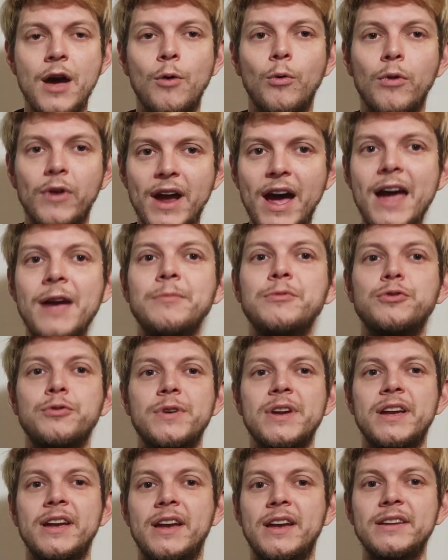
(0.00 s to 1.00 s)
What I am
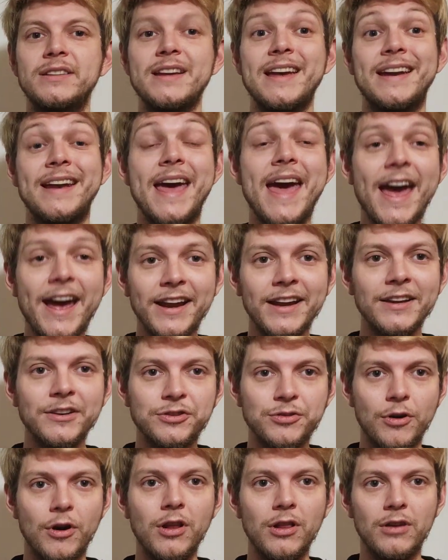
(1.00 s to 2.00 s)
doing it and adding
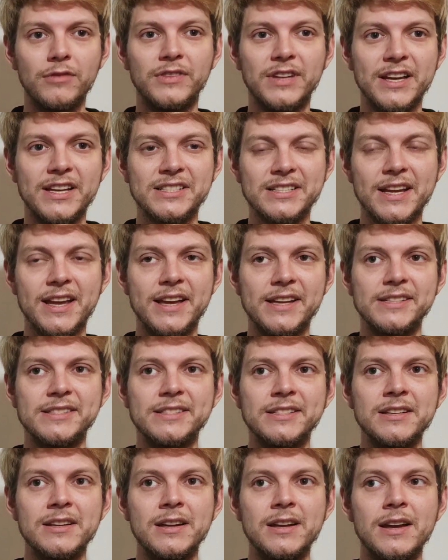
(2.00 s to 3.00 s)
to all of this
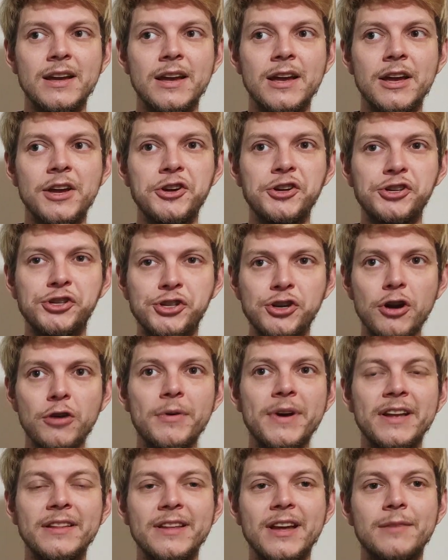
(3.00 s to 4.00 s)
is
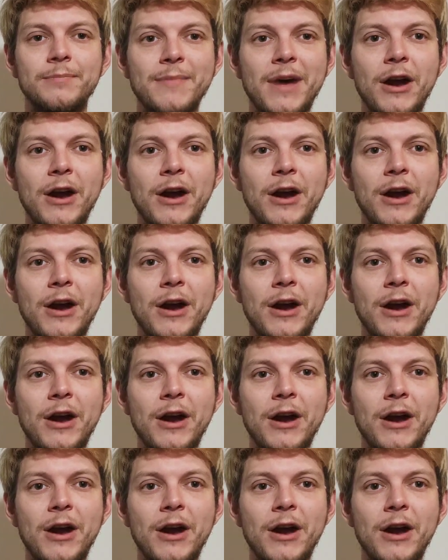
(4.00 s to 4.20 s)
showing that